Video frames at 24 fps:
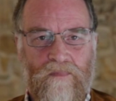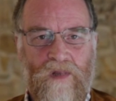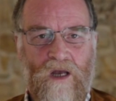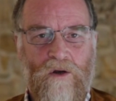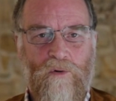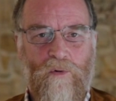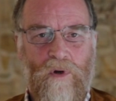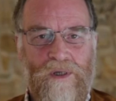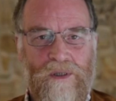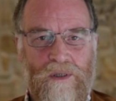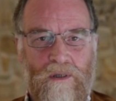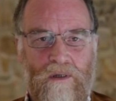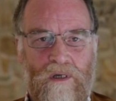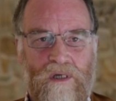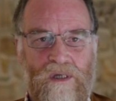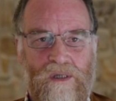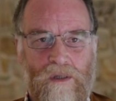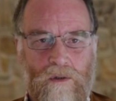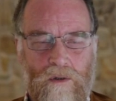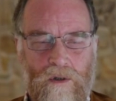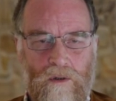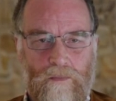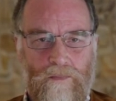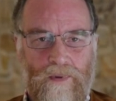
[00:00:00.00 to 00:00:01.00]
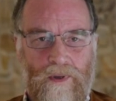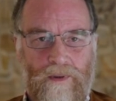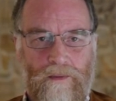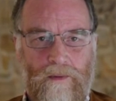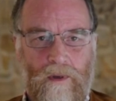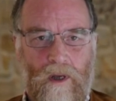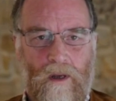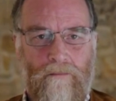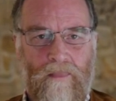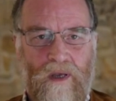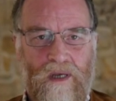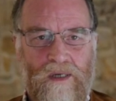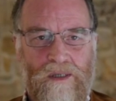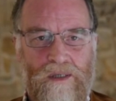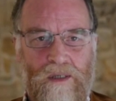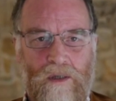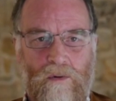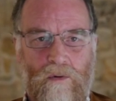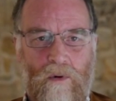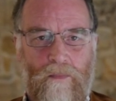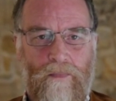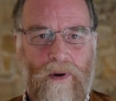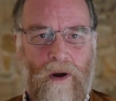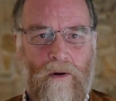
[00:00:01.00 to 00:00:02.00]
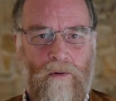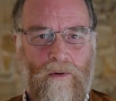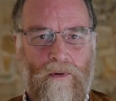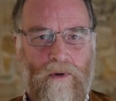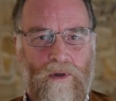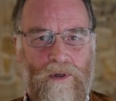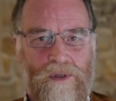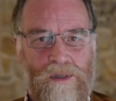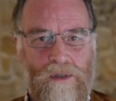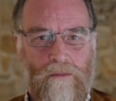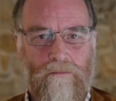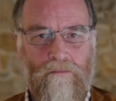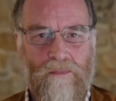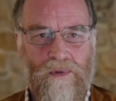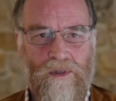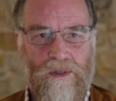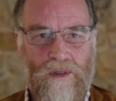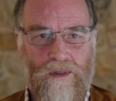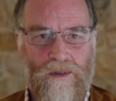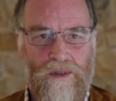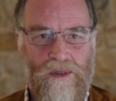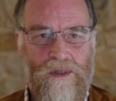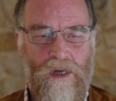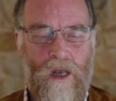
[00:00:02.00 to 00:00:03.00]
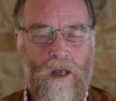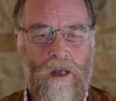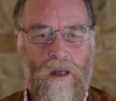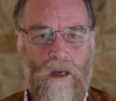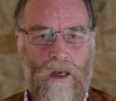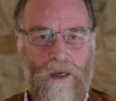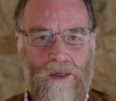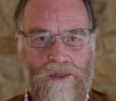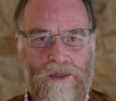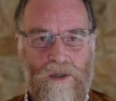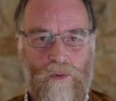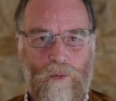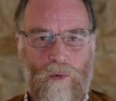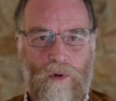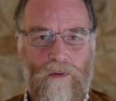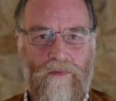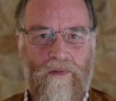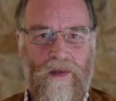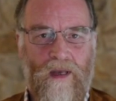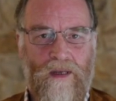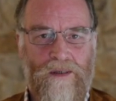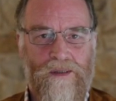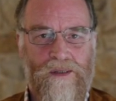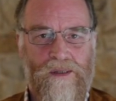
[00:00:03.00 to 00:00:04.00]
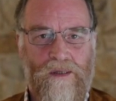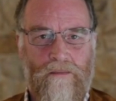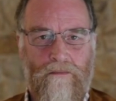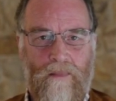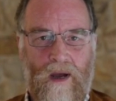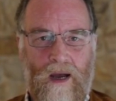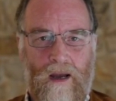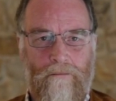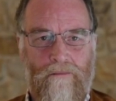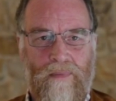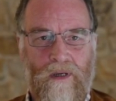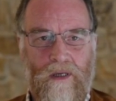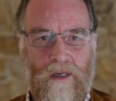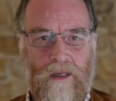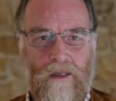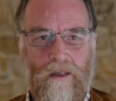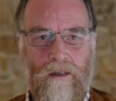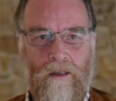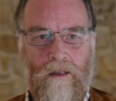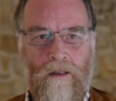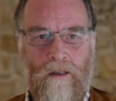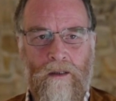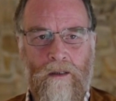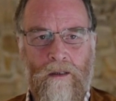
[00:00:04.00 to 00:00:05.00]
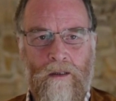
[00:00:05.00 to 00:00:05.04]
That question is open and makes no apparent assumptions as to what the answer might be,